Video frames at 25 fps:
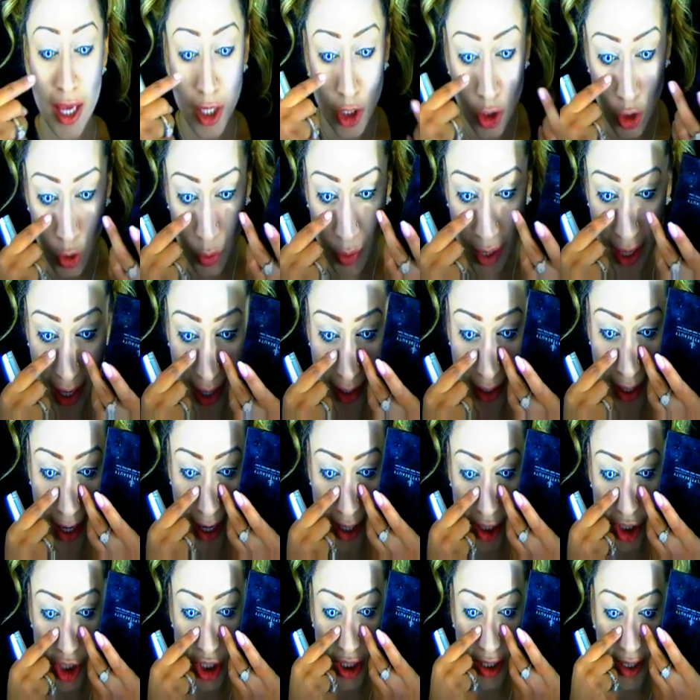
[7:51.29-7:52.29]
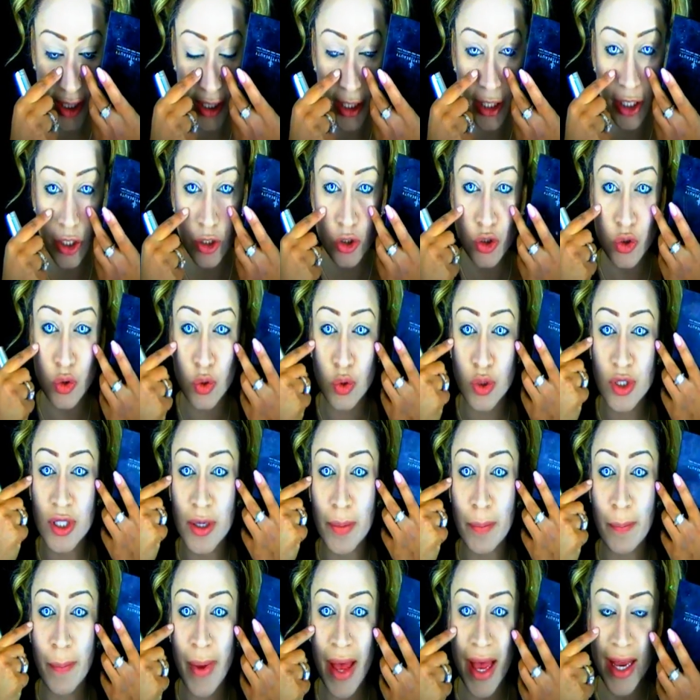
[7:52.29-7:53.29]
you can actually draw
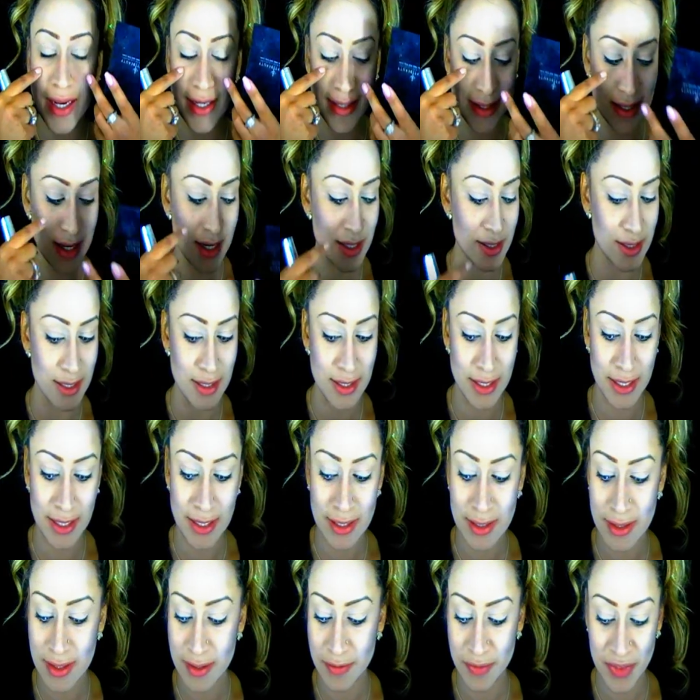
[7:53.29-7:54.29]
some bags underneath.